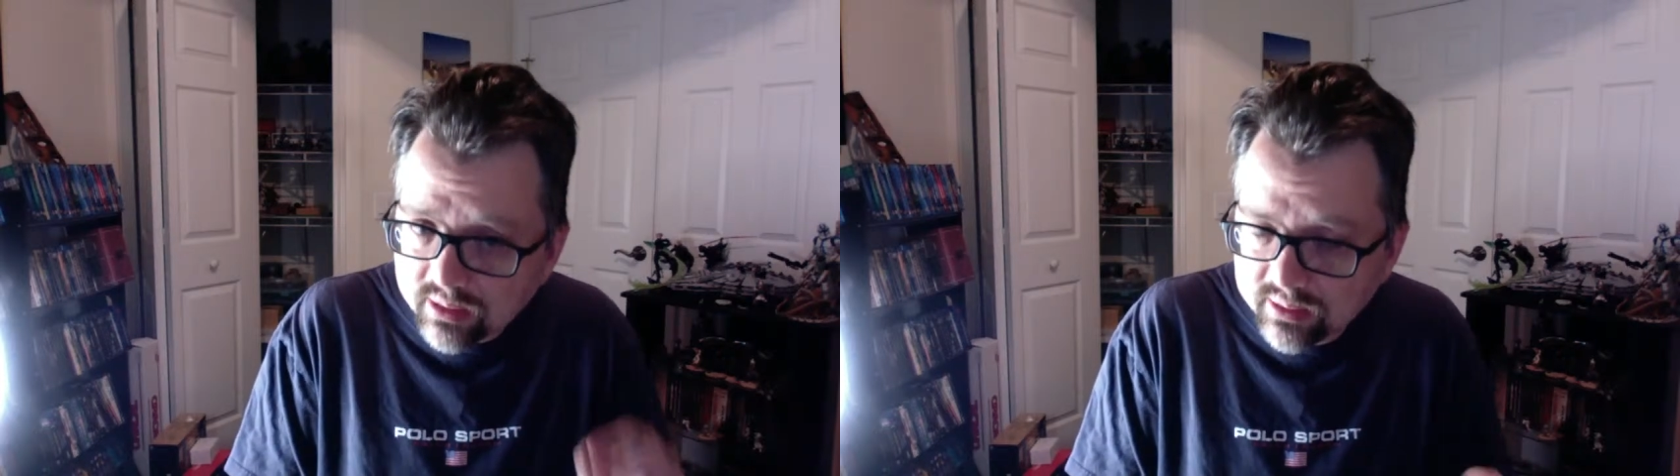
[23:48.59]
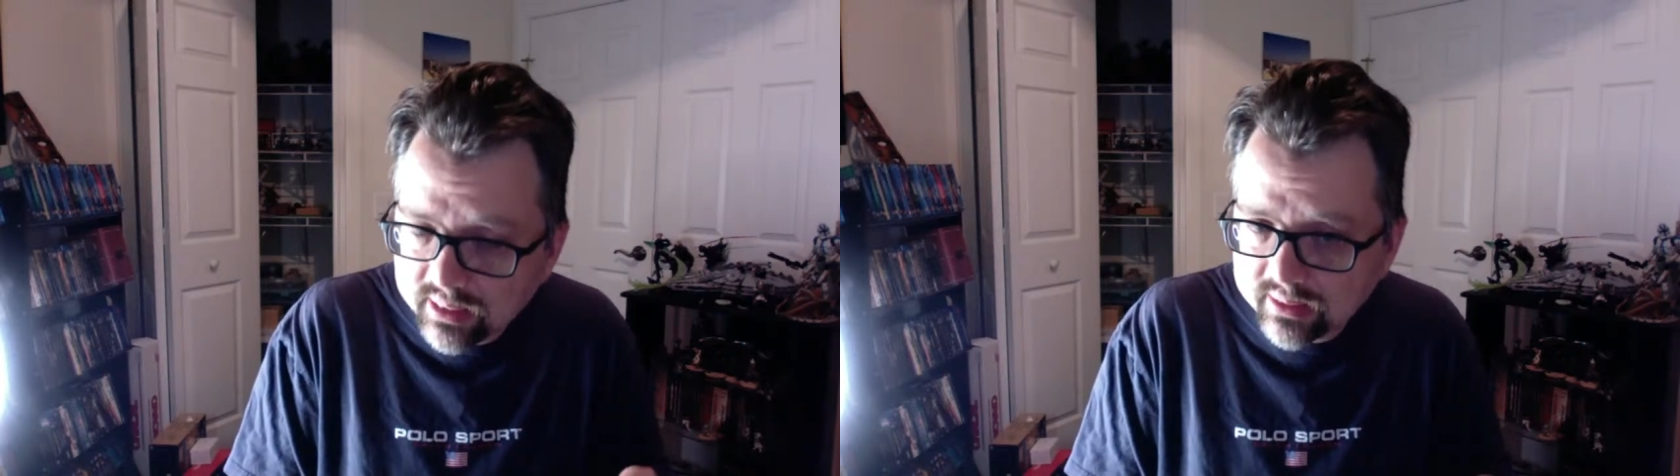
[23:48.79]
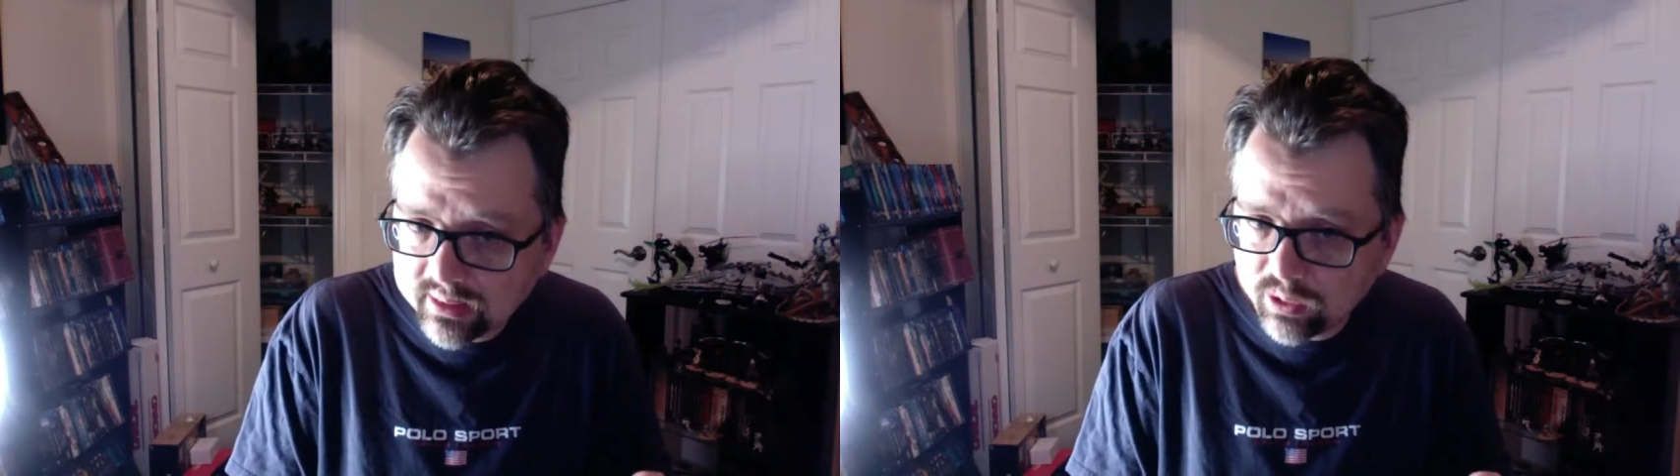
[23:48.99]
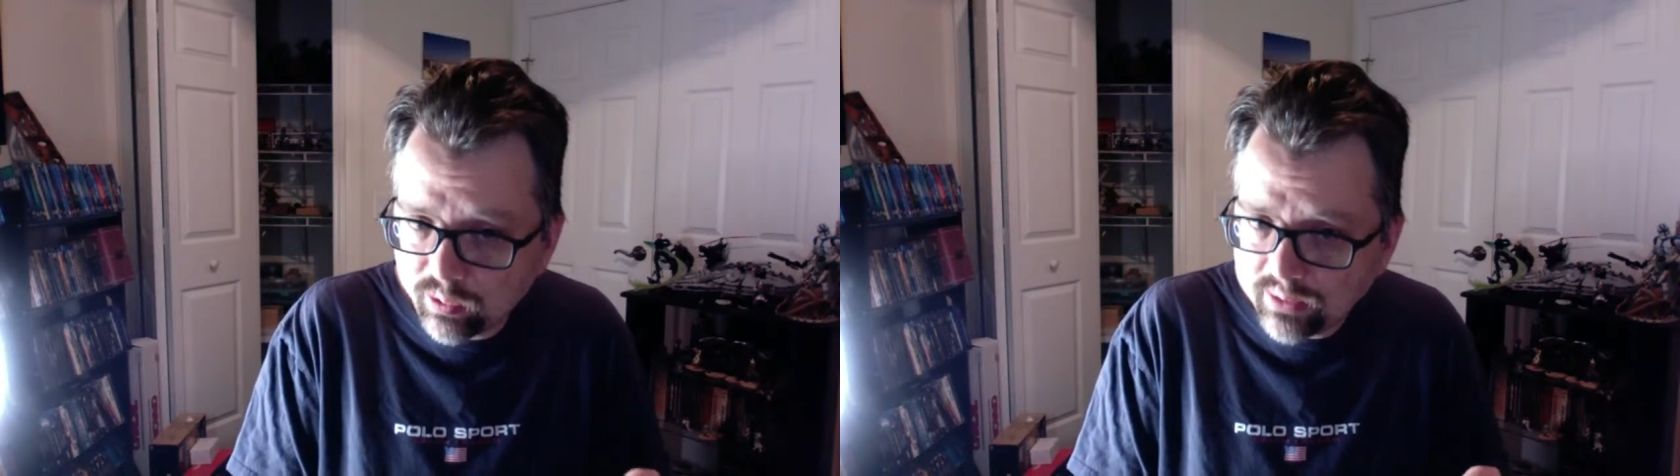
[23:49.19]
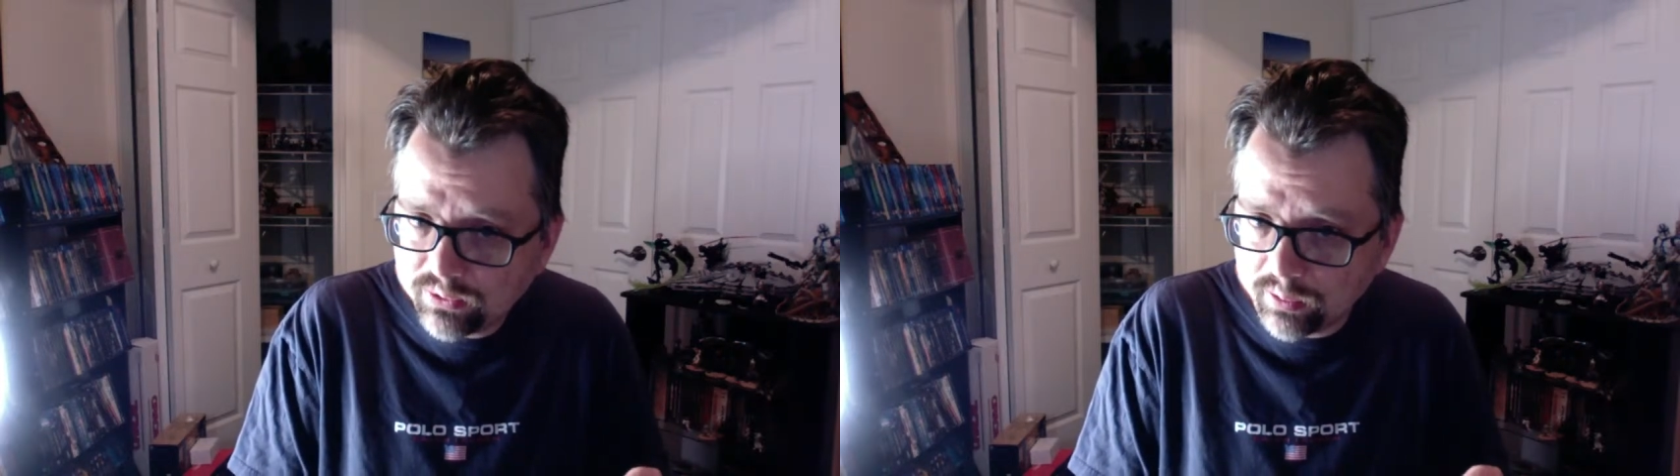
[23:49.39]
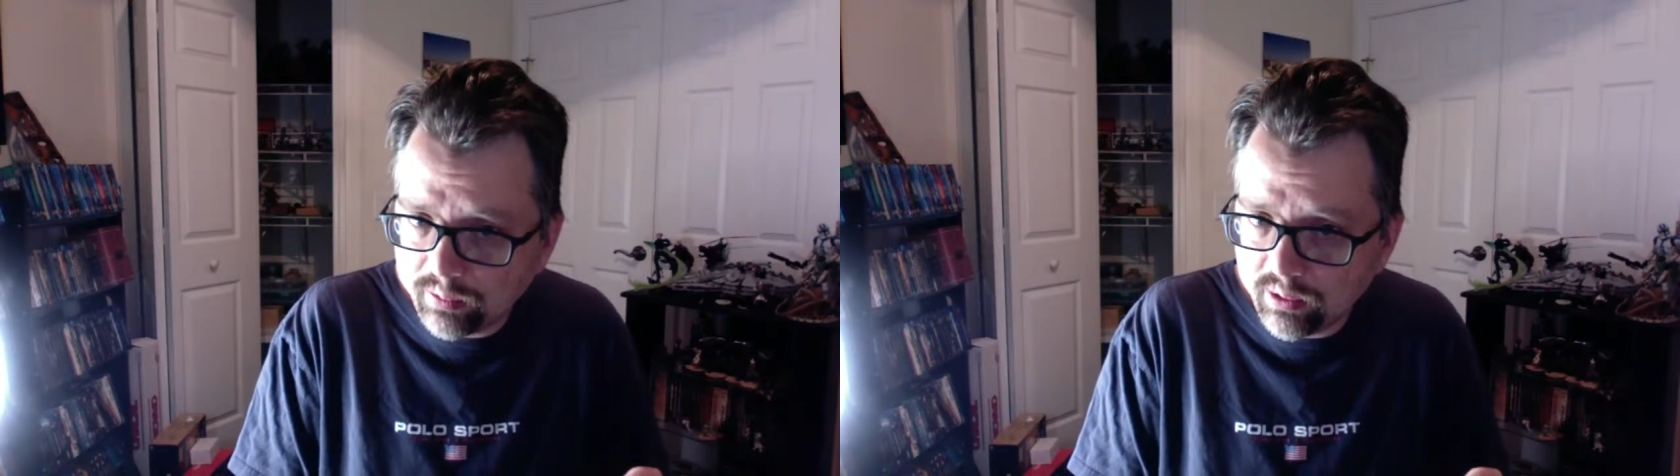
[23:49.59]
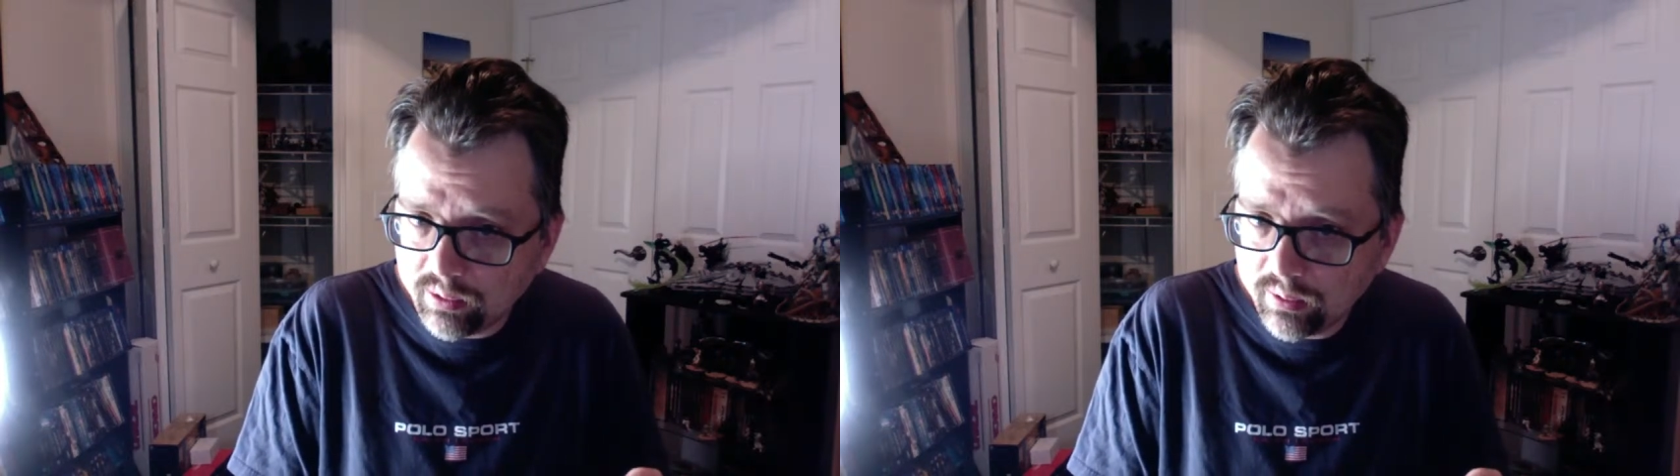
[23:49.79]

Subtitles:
to take that away from you.